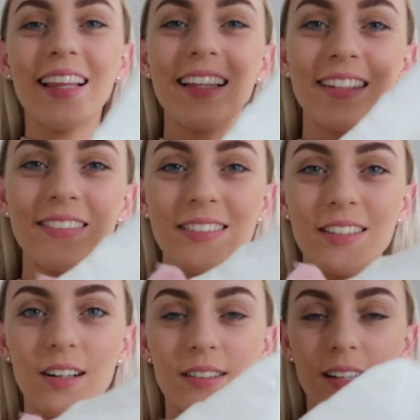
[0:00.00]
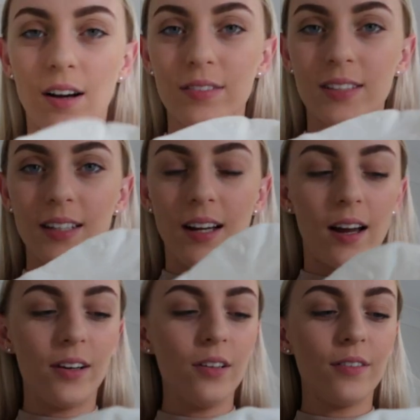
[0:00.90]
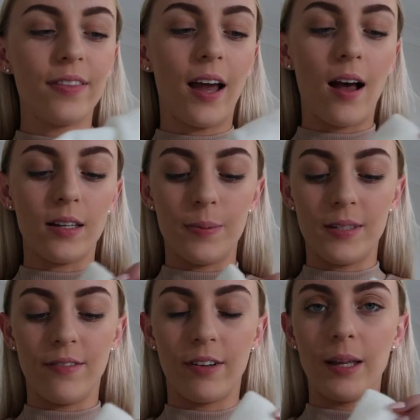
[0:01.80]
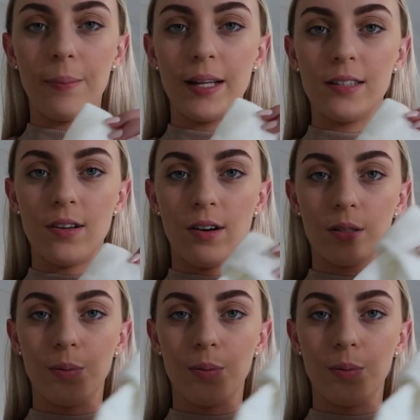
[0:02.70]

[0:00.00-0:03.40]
they're little socks. They're obviously, I don't know if they are specifically bed socks,